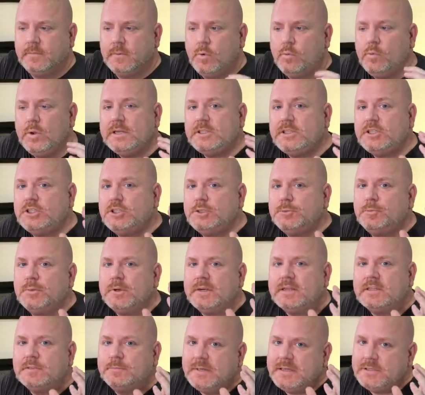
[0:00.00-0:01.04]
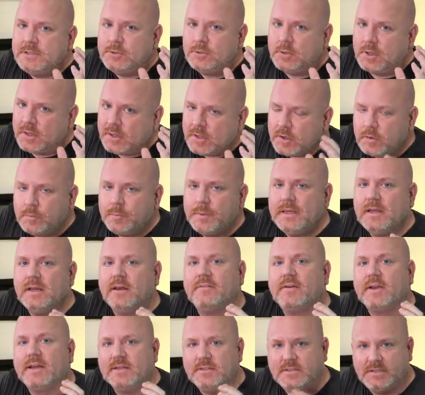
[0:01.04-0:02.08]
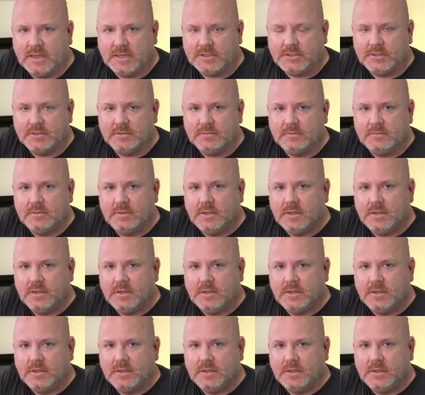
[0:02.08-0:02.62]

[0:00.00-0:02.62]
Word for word: Which brings me to a little bit of a concession.